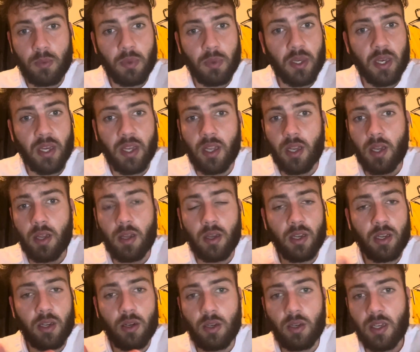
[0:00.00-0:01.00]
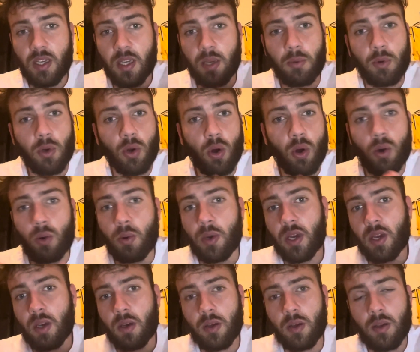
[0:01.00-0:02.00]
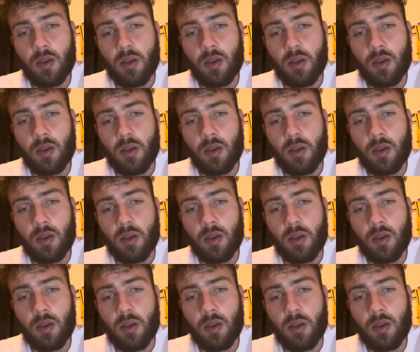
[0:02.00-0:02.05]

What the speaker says: keep growing